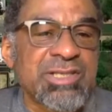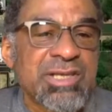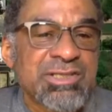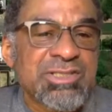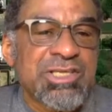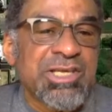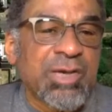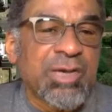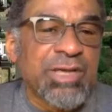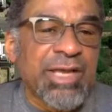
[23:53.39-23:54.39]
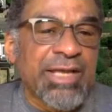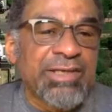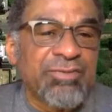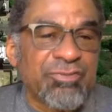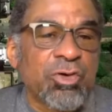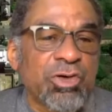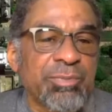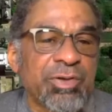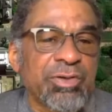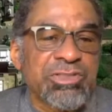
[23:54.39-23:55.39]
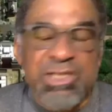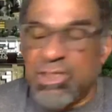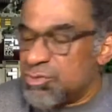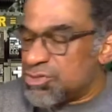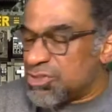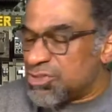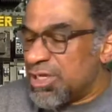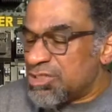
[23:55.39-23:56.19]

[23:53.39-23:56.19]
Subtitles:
city-owned land for community uses.